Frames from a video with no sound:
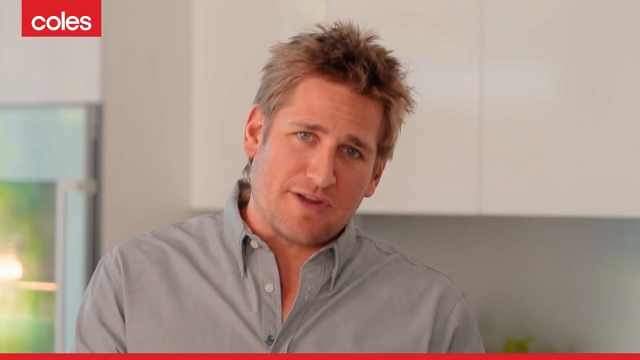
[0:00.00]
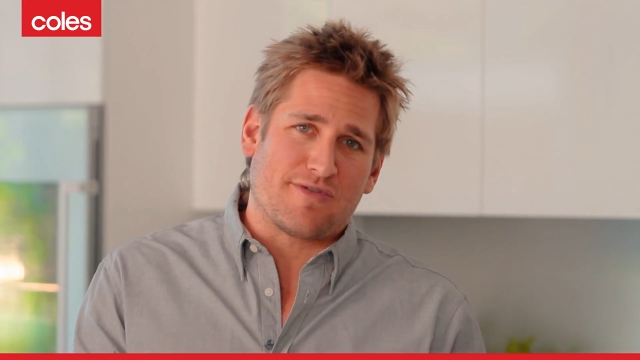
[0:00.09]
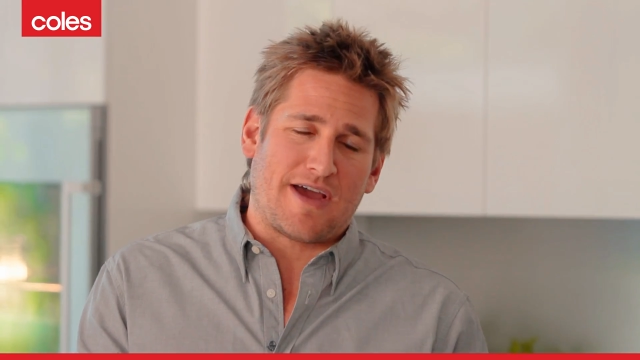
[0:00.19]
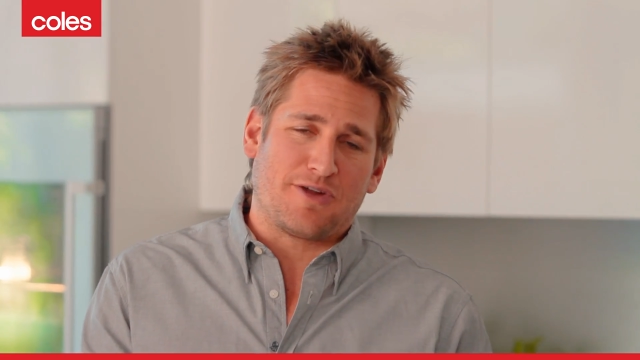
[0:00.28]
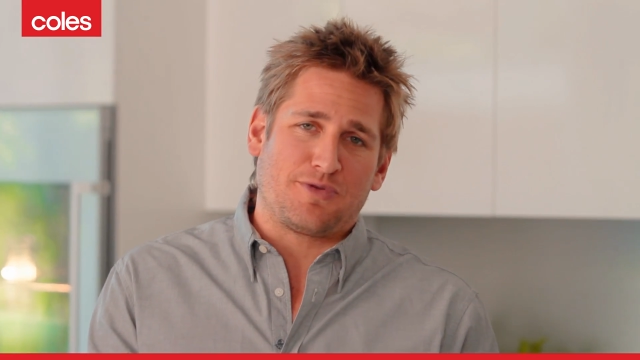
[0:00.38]

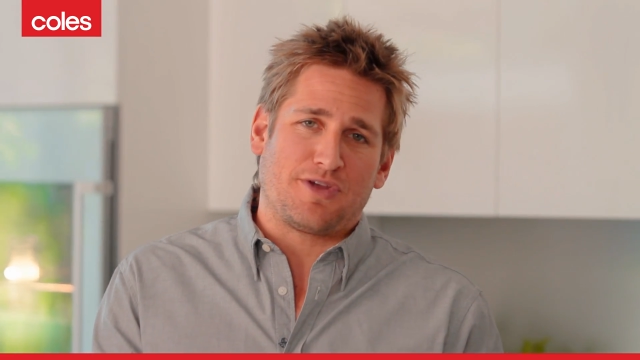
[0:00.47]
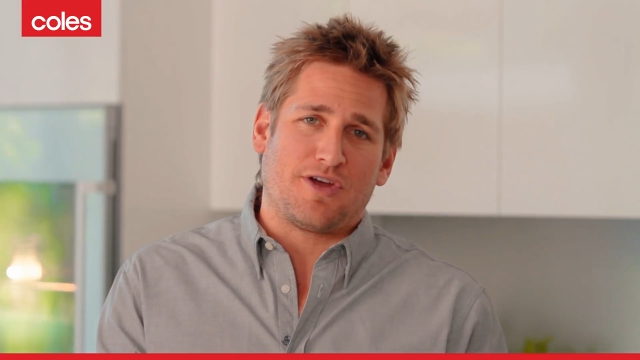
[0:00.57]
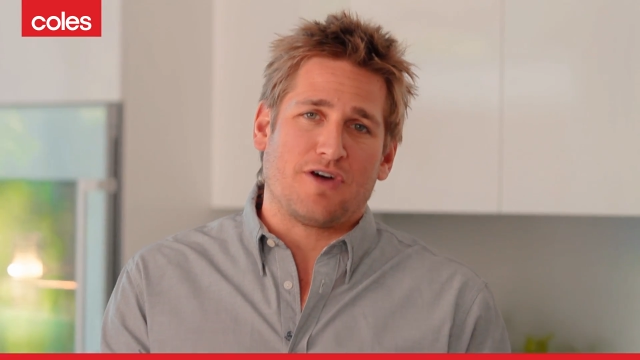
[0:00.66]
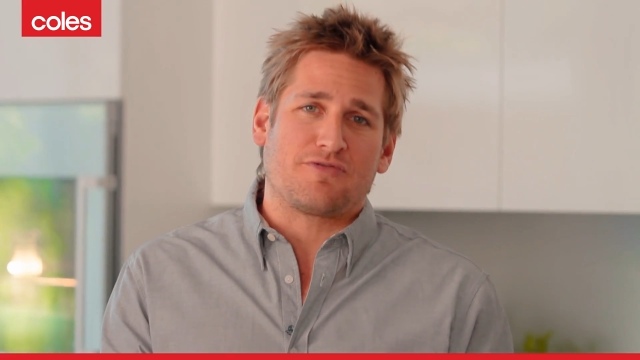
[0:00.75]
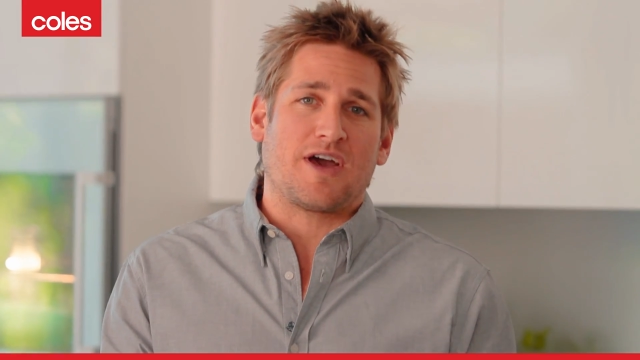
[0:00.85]
around with it
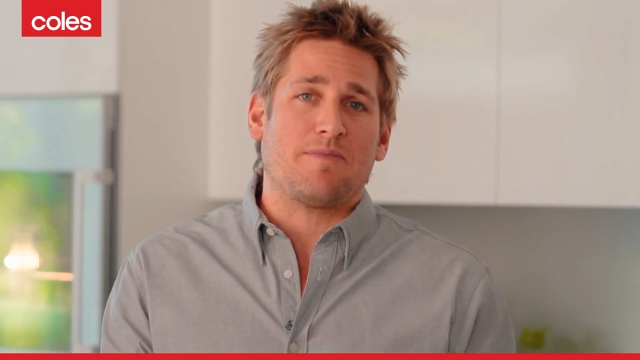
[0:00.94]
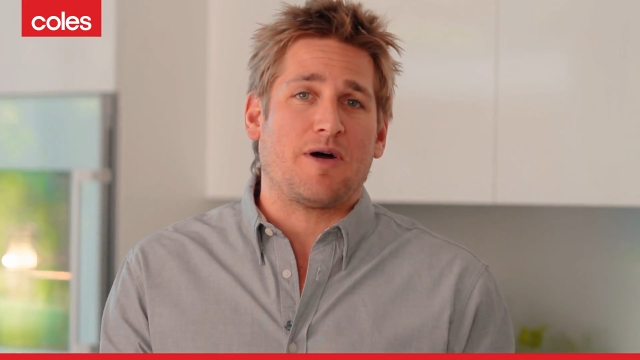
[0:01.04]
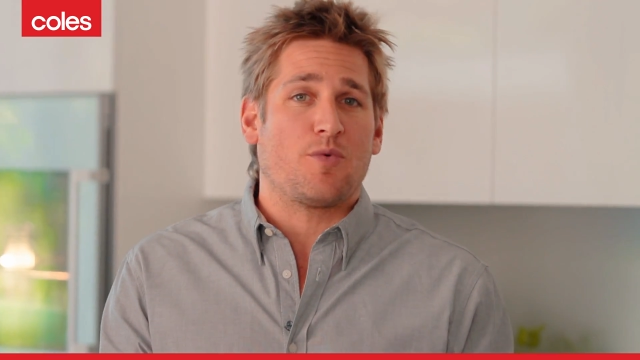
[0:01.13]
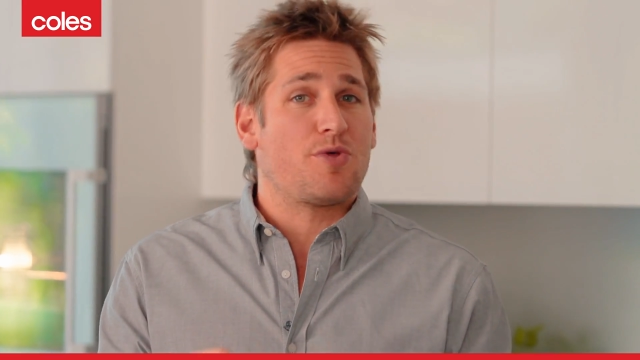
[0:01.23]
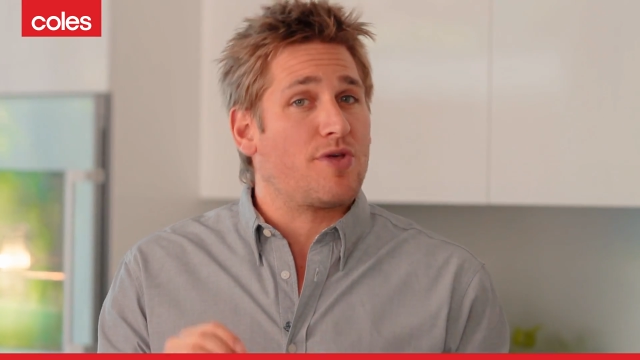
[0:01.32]
and I've come
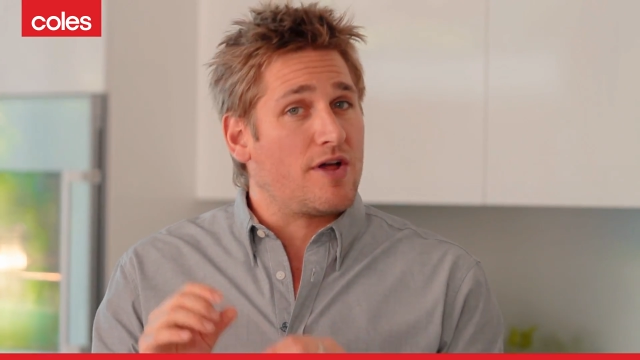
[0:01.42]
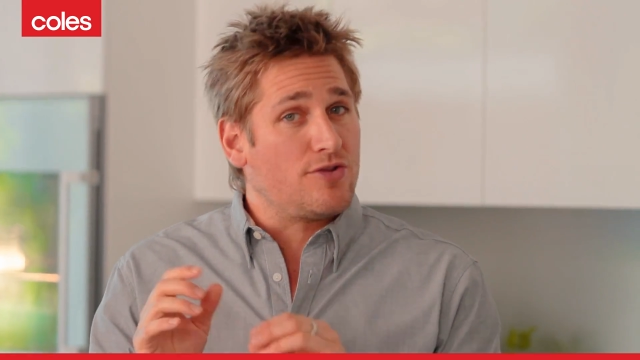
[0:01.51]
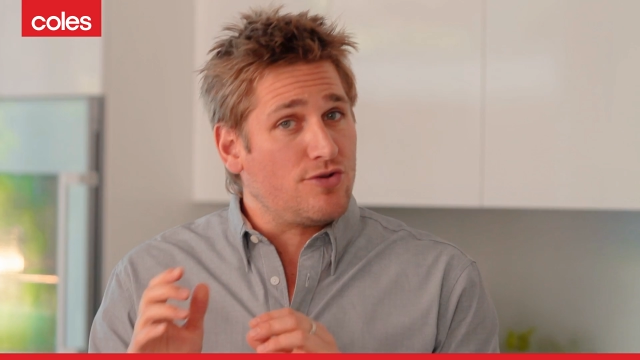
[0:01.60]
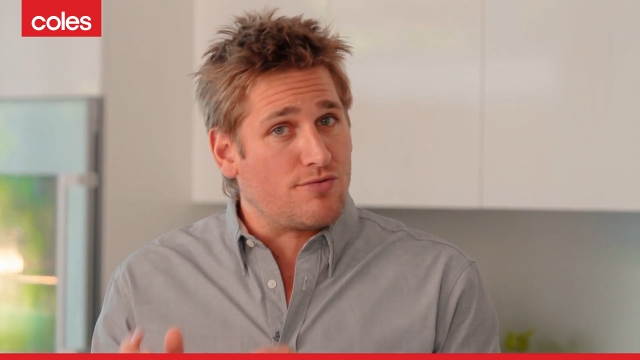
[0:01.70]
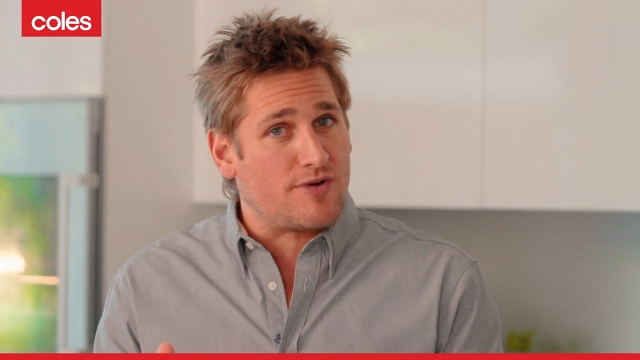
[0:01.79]
up with a
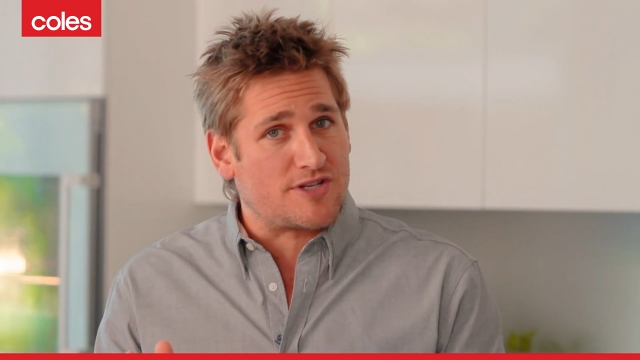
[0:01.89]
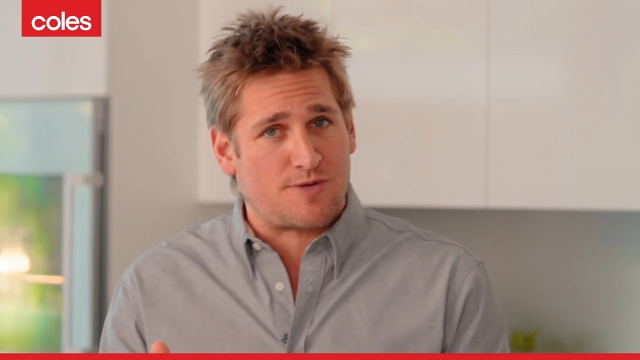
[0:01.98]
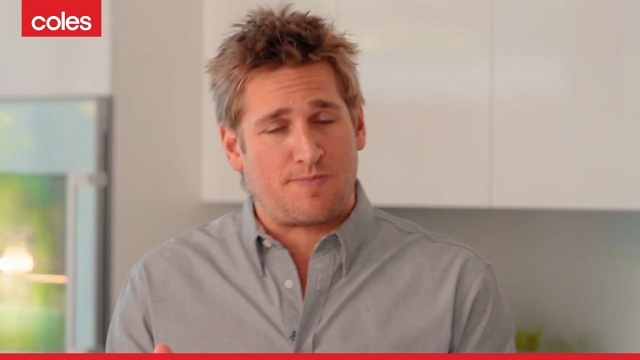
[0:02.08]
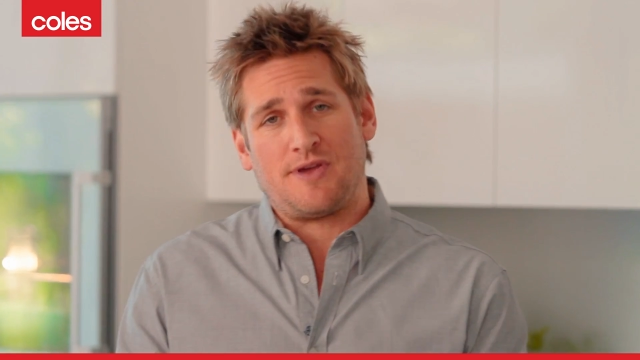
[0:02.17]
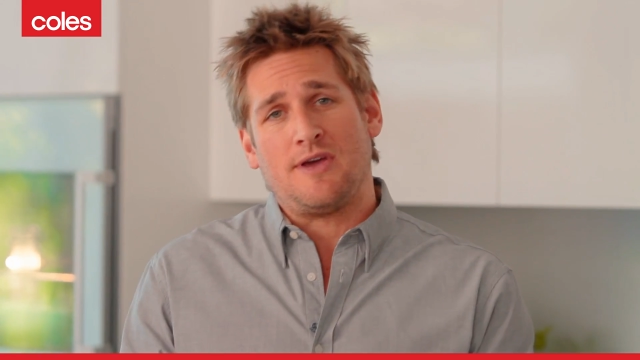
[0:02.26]
new
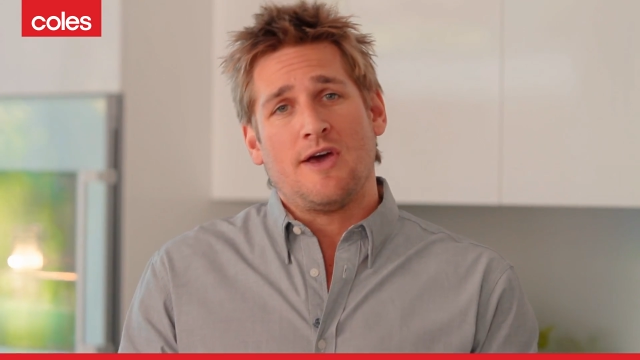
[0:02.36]
recipe,